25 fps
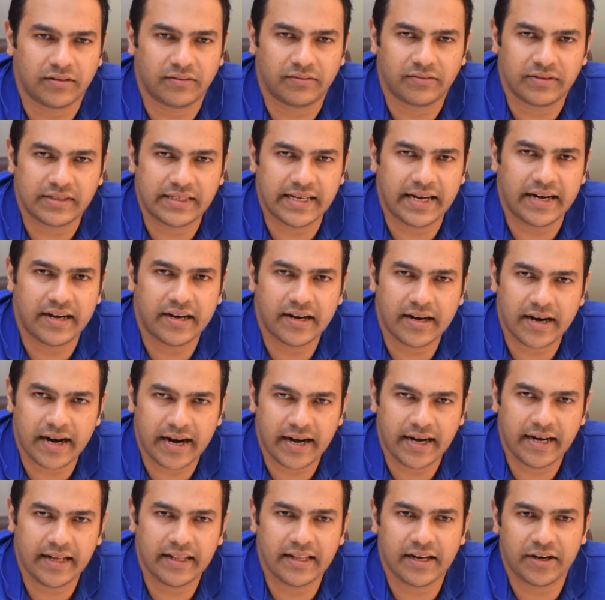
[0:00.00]
sender
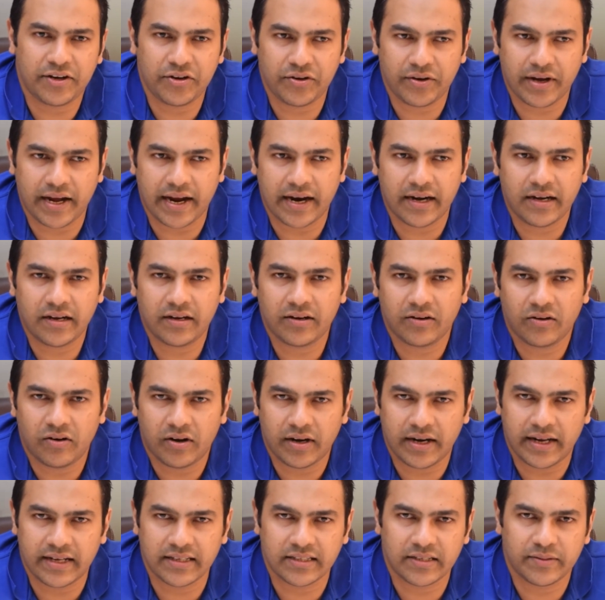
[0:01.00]
ID that you get
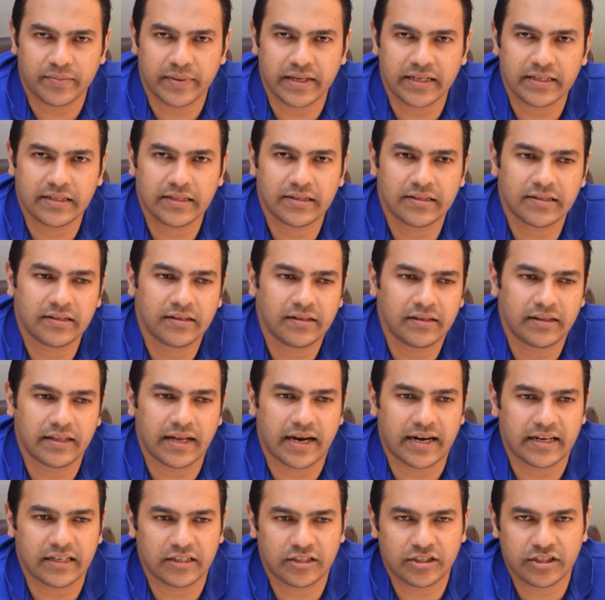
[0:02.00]
on SMS,
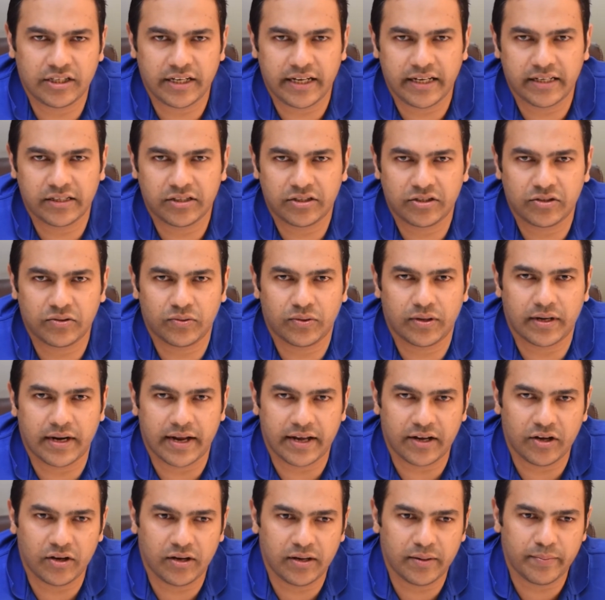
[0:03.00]
that is changed to a
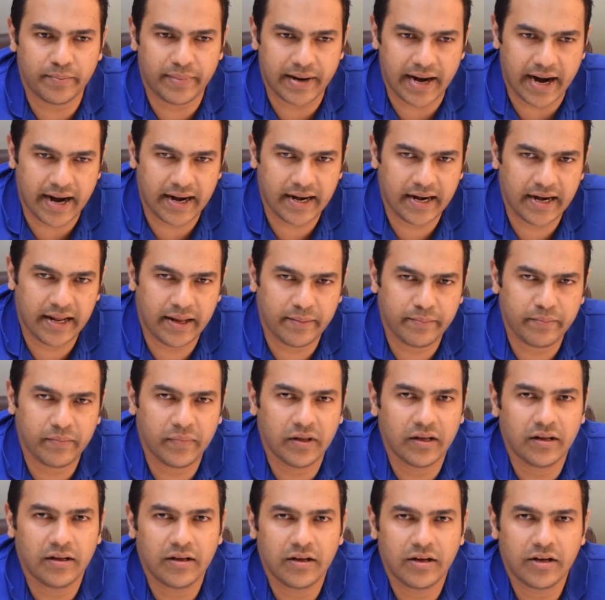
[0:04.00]
regular brand name.
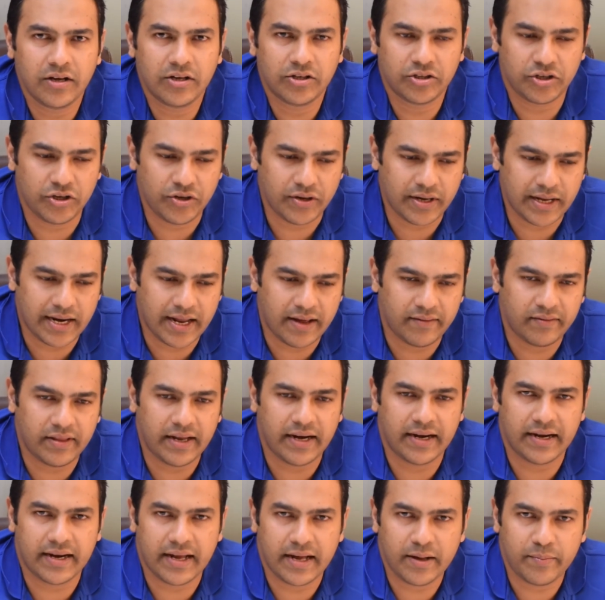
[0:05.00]
So you can have
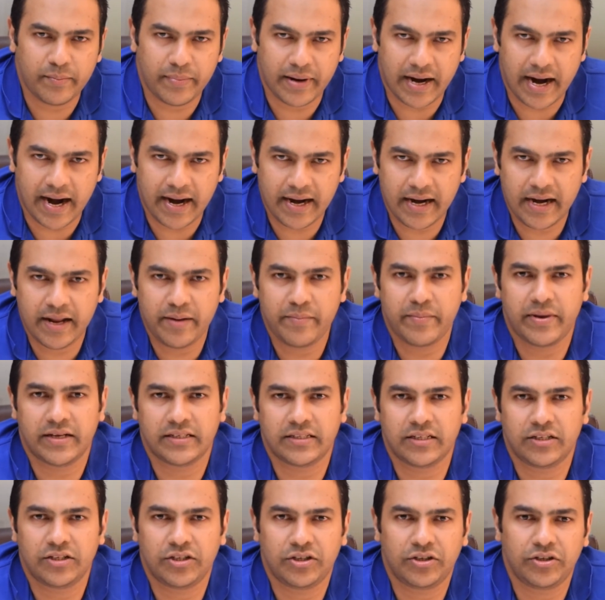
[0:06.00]
the entire brand name
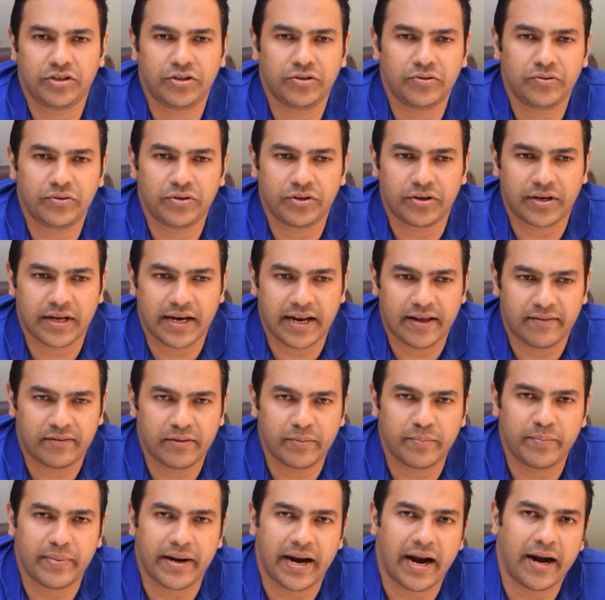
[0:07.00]
messaging you. You can have
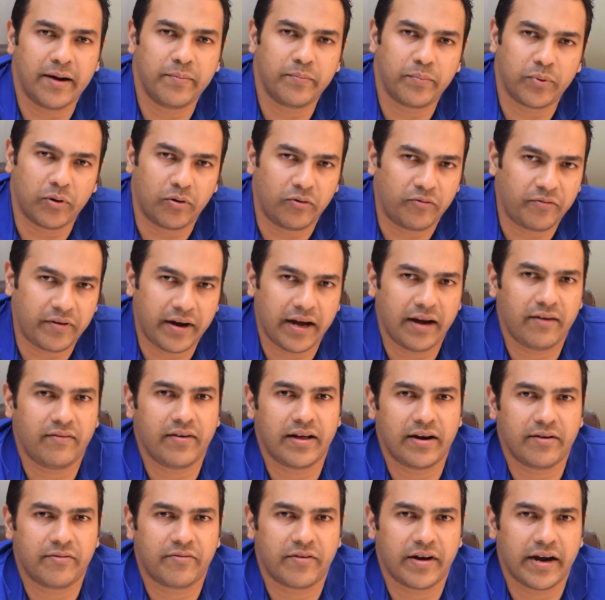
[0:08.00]
the brand profile
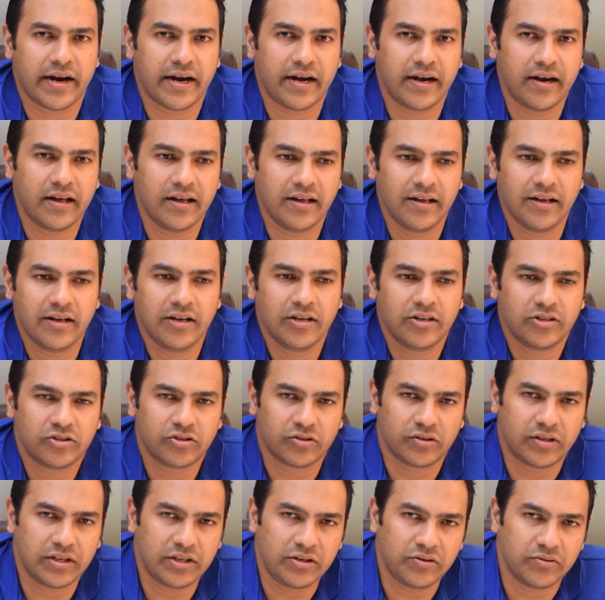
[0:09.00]
verified,
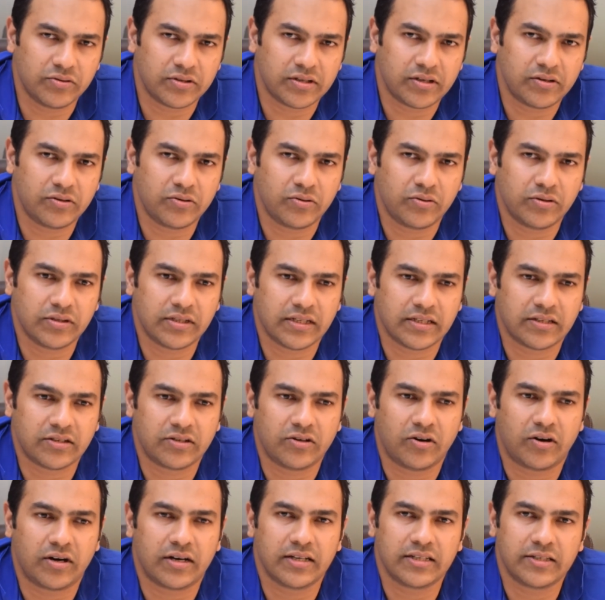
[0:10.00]
so the user knows
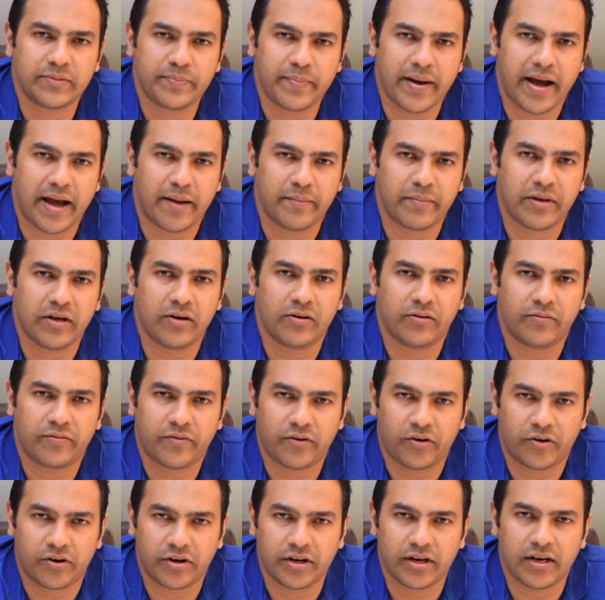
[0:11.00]
it's not a spammy or
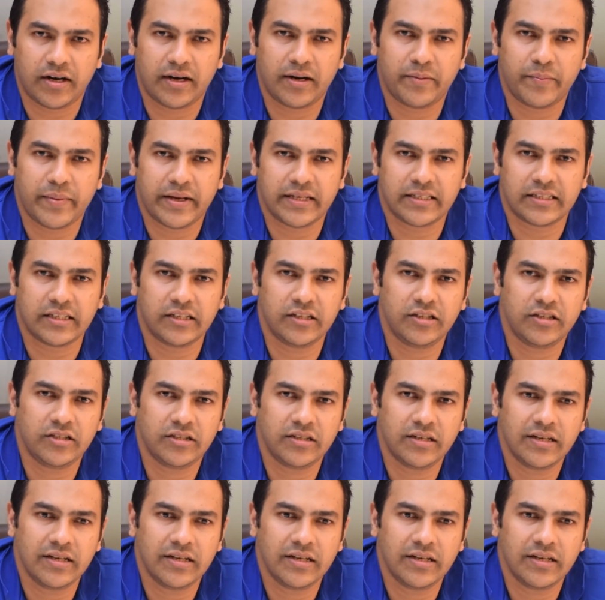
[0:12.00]
fraudulent message.